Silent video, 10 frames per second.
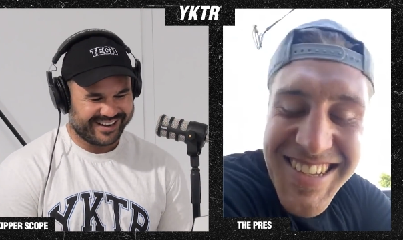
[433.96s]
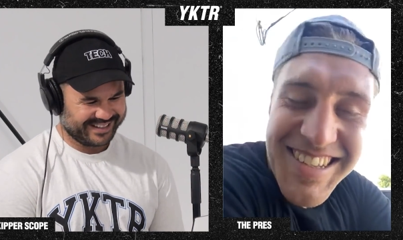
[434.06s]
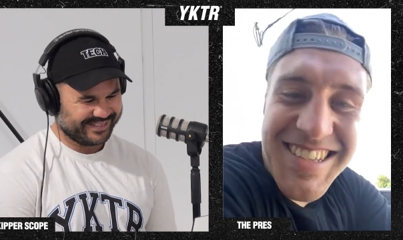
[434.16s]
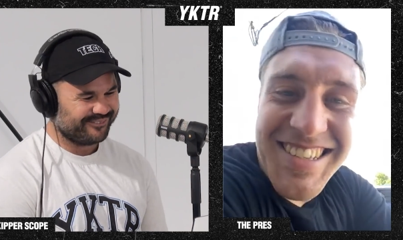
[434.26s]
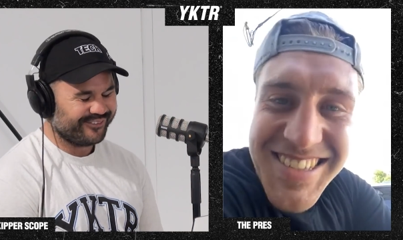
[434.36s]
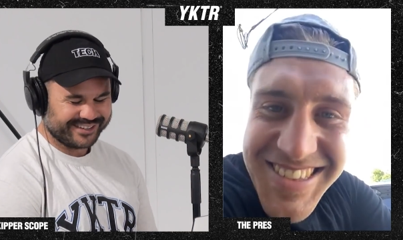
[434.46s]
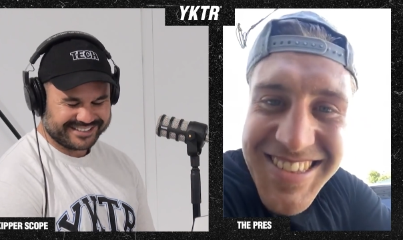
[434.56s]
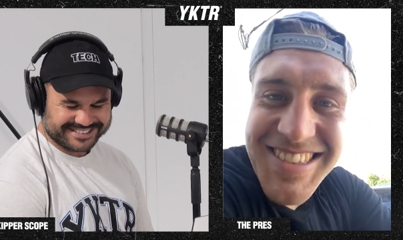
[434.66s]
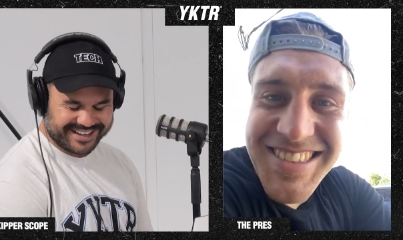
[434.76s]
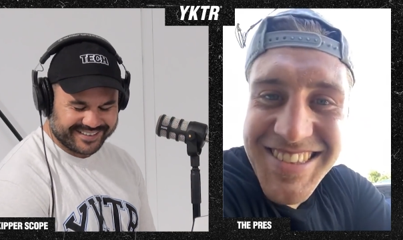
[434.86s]
Speaker 1: one in the
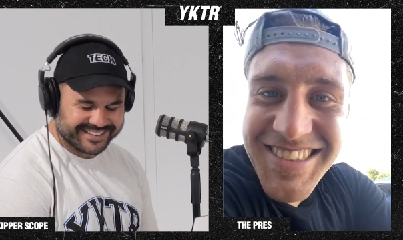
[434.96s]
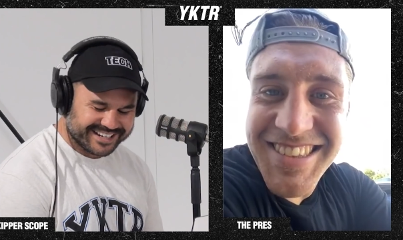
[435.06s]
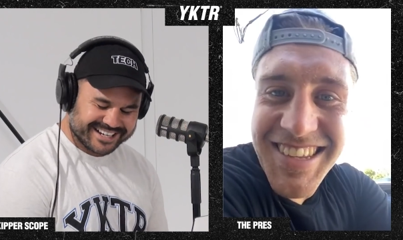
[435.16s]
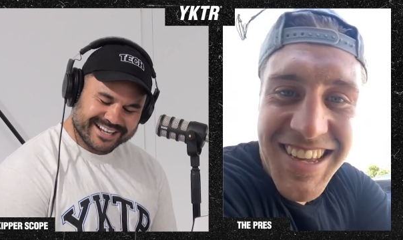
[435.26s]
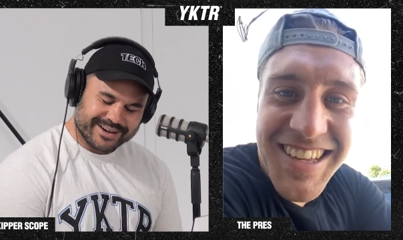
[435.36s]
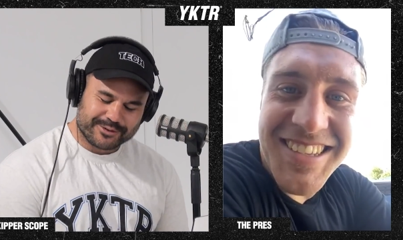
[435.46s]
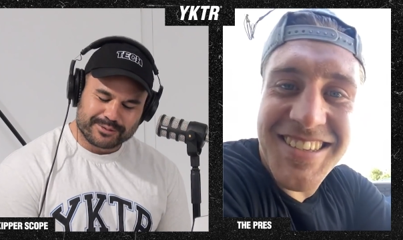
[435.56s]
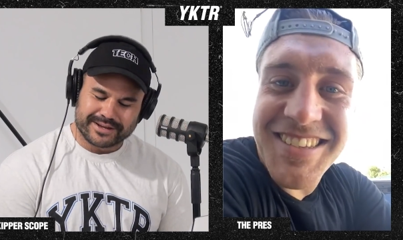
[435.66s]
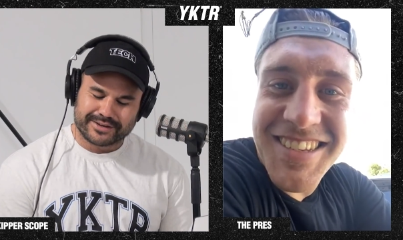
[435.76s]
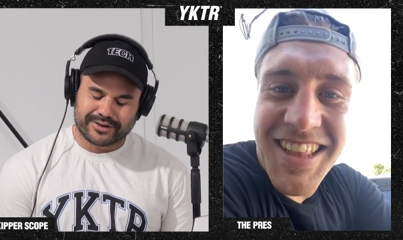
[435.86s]
morning, so yeah, it would
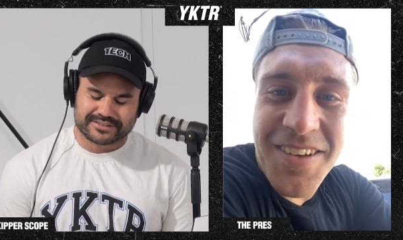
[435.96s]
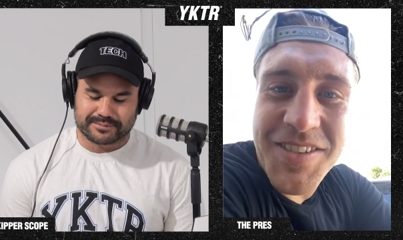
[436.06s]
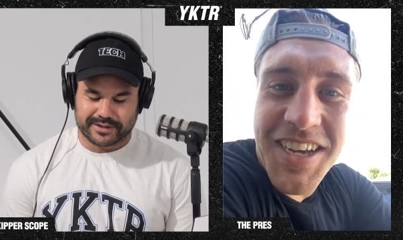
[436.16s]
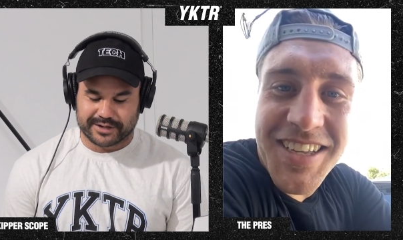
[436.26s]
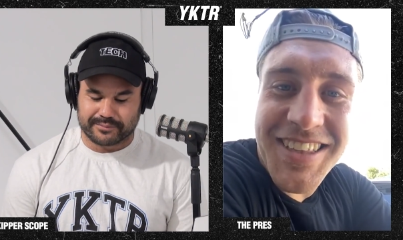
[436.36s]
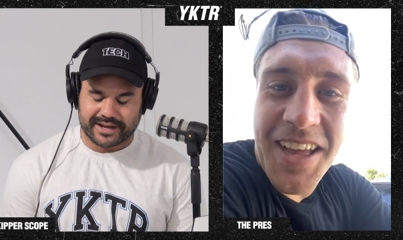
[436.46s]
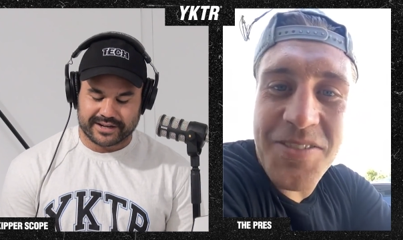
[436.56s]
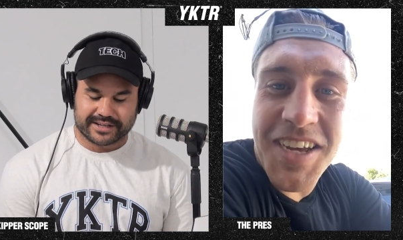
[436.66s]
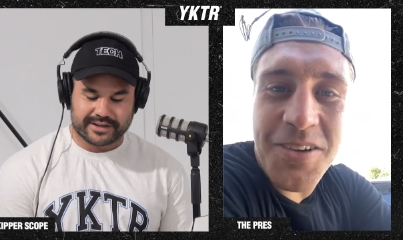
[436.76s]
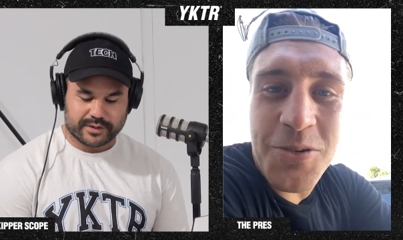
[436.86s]
have been. nice to meet Her,
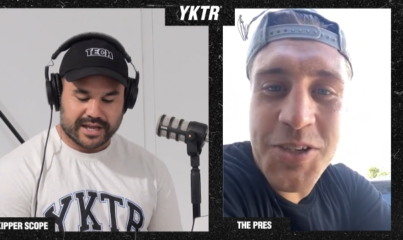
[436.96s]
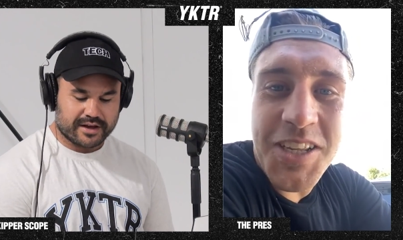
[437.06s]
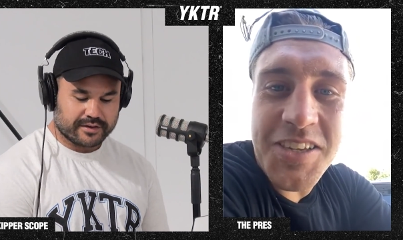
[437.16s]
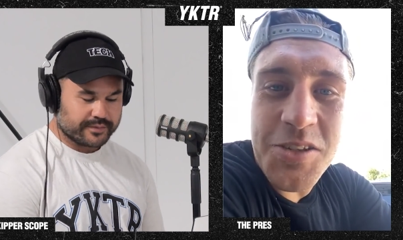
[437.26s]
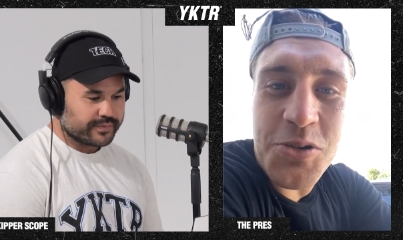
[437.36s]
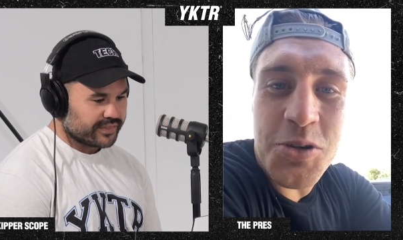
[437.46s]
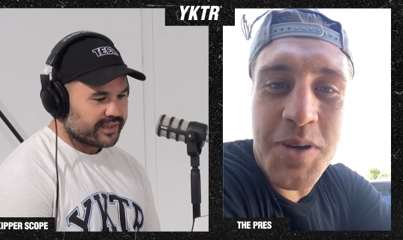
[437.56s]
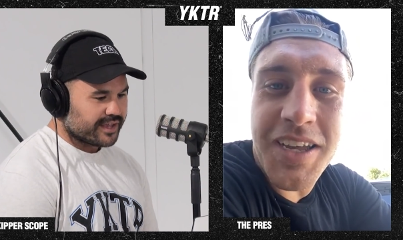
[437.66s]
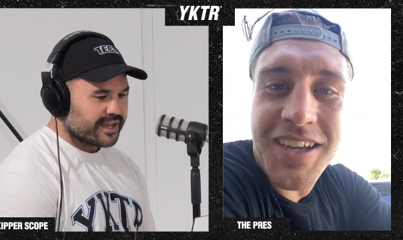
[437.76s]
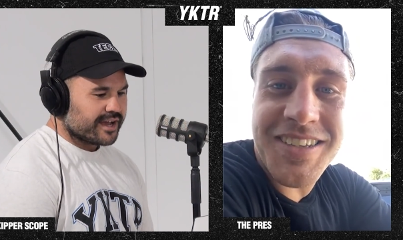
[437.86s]
loves mate. you. All she does is talk
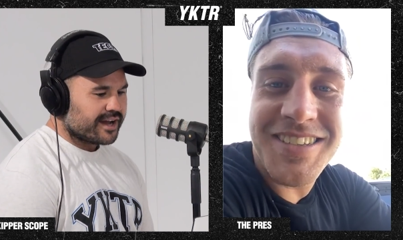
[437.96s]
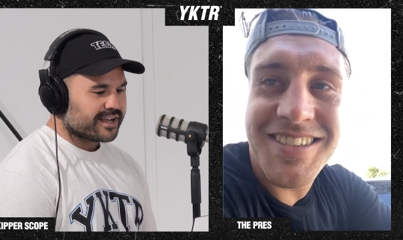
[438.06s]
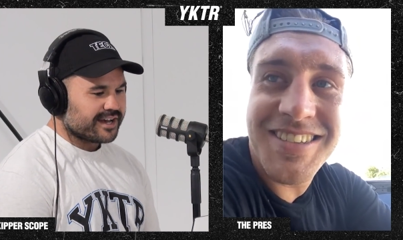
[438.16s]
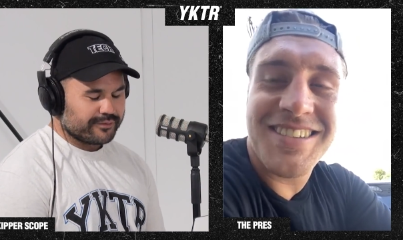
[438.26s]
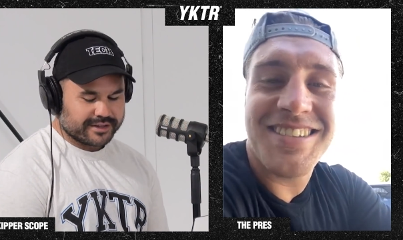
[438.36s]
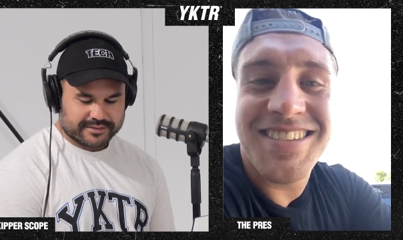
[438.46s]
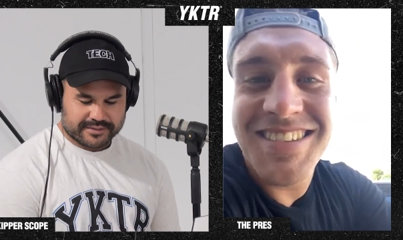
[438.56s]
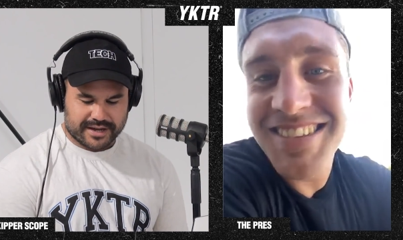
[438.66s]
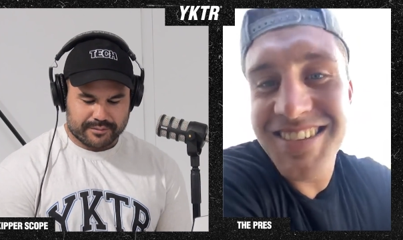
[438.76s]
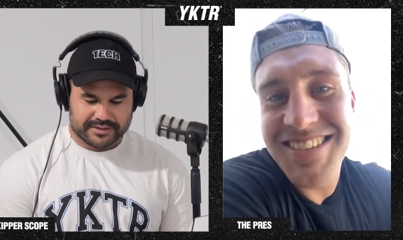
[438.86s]
about you. I can't wait.
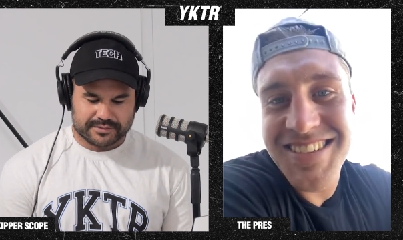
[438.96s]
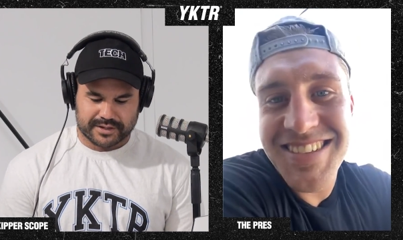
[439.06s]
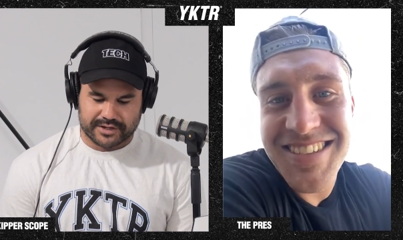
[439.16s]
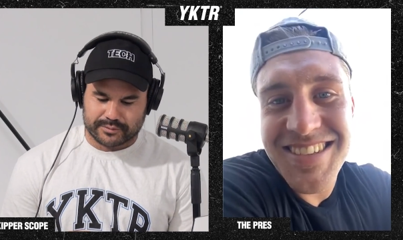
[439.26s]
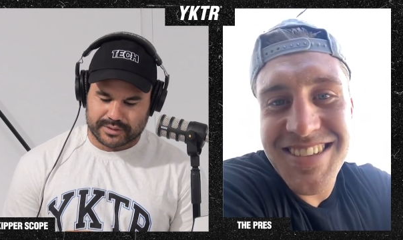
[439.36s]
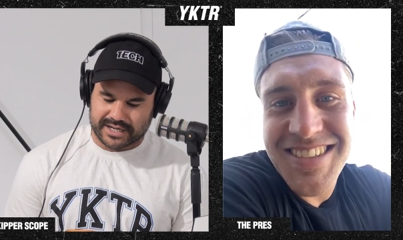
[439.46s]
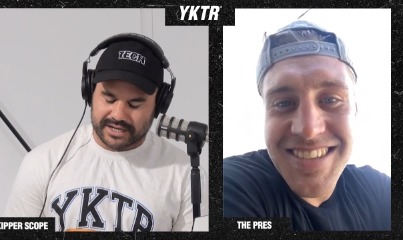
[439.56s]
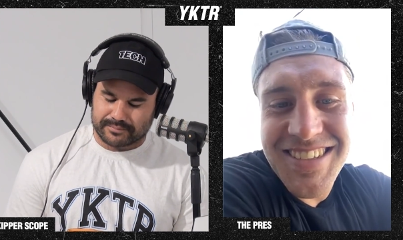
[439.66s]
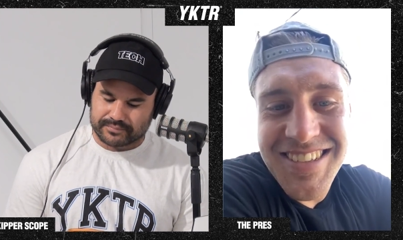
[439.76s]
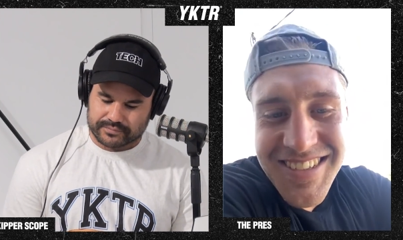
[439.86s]
Can't wait to meet her when
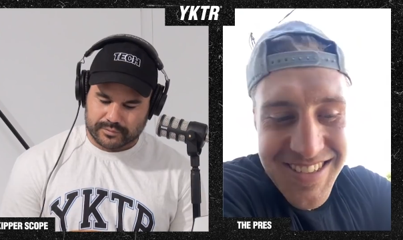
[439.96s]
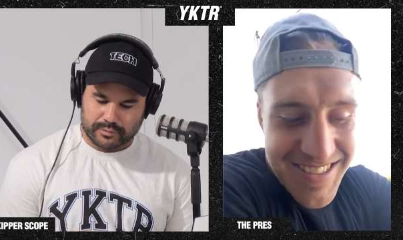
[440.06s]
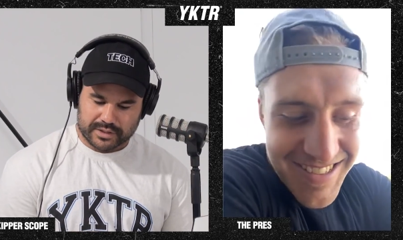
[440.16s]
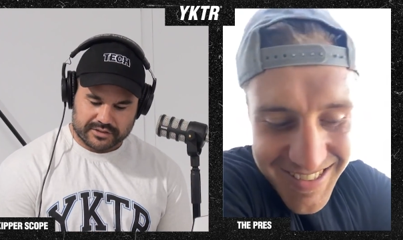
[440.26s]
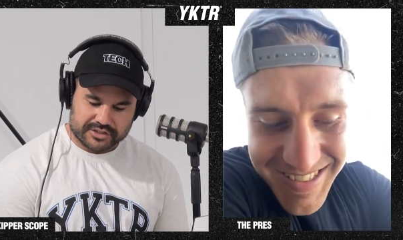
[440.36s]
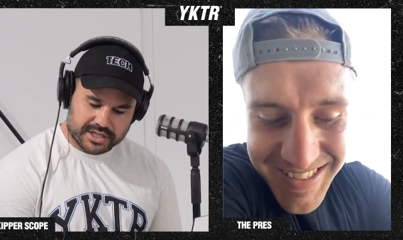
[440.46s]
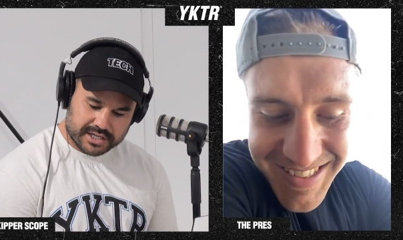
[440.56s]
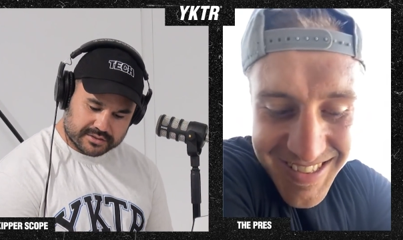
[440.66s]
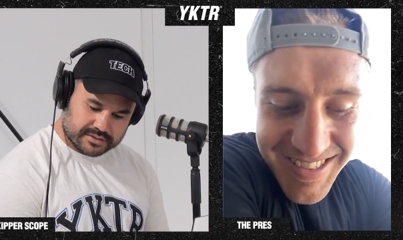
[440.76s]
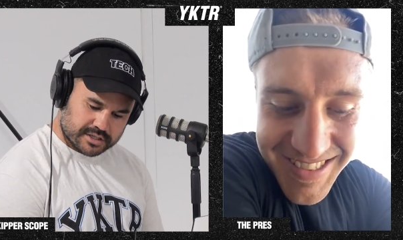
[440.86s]
um when we get the
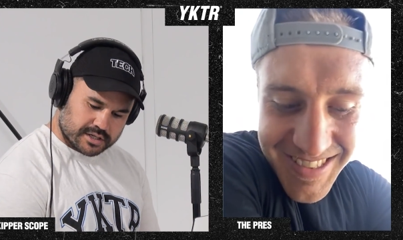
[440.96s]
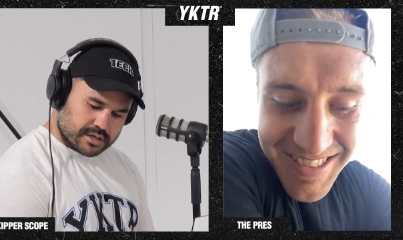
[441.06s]
chance.